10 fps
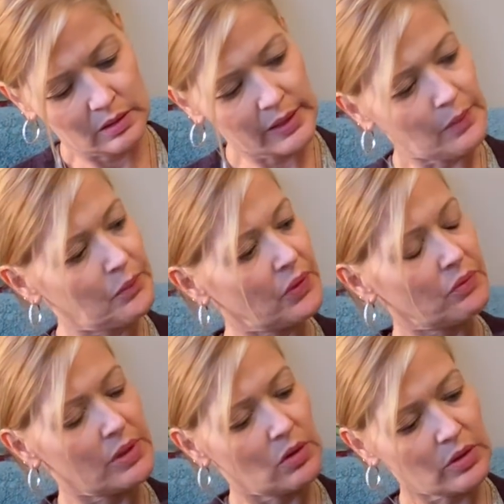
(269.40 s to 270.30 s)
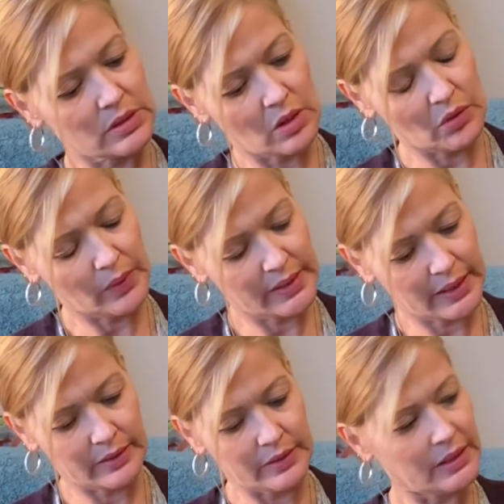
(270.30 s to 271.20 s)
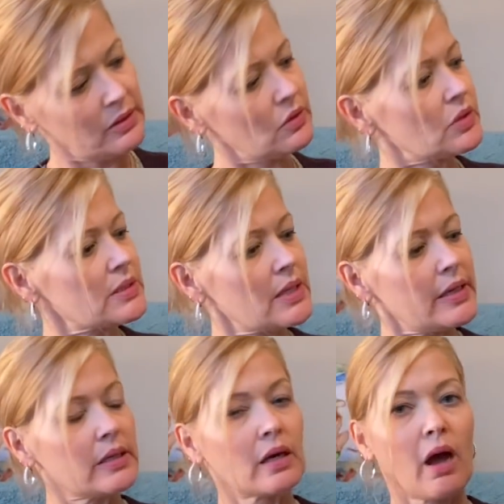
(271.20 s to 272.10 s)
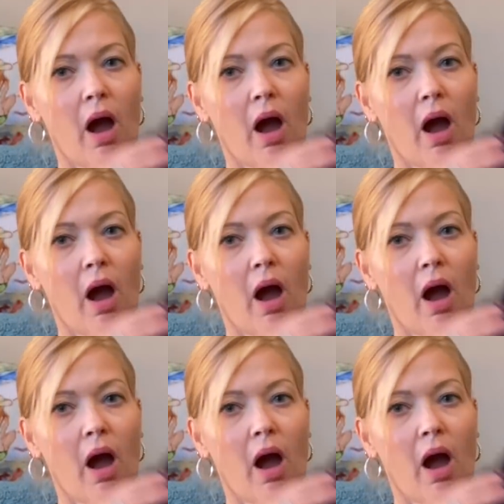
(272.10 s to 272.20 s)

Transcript: Yep, three hooks all the way down here, it looks like.